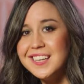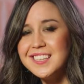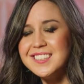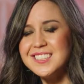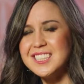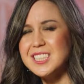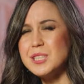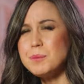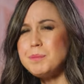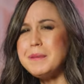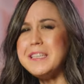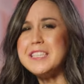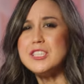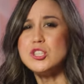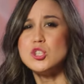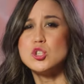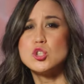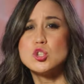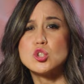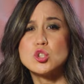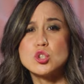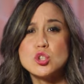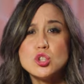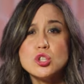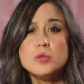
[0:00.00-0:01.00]
Just be
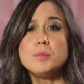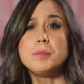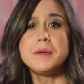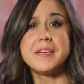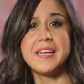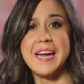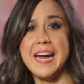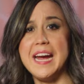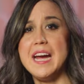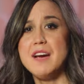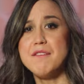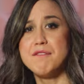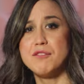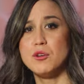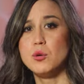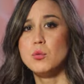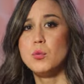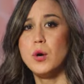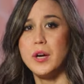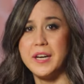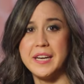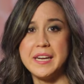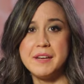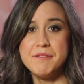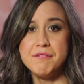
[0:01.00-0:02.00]
super careful
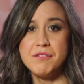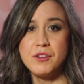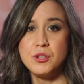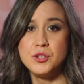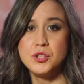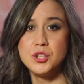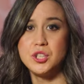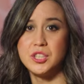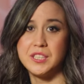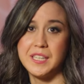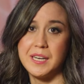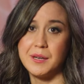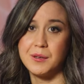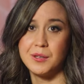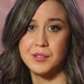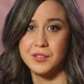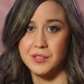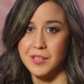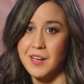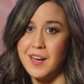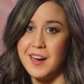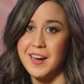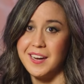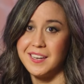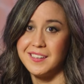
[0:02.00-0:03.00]
what info you share
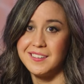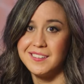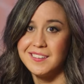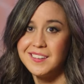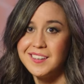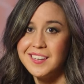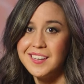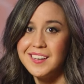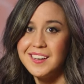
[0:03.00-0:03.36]
online.